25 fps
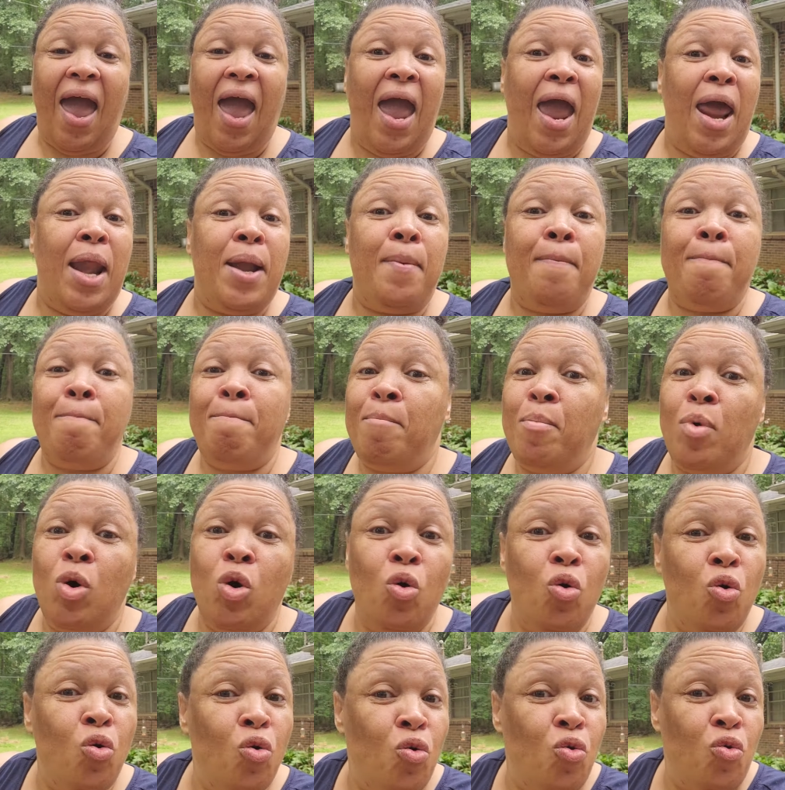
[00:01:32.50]
and
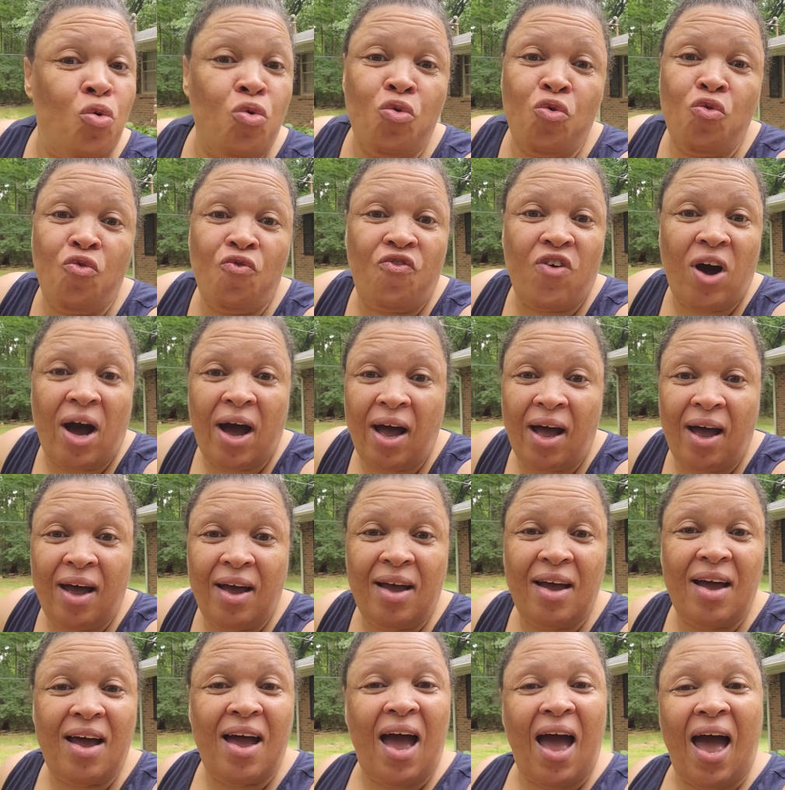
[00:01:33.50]
move.
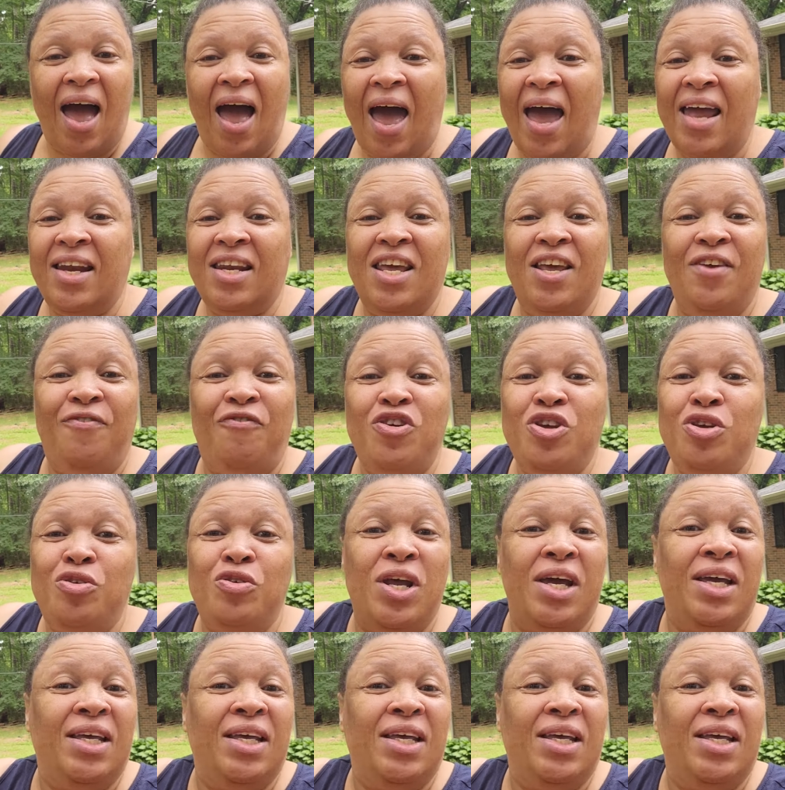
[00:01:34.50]
I need for you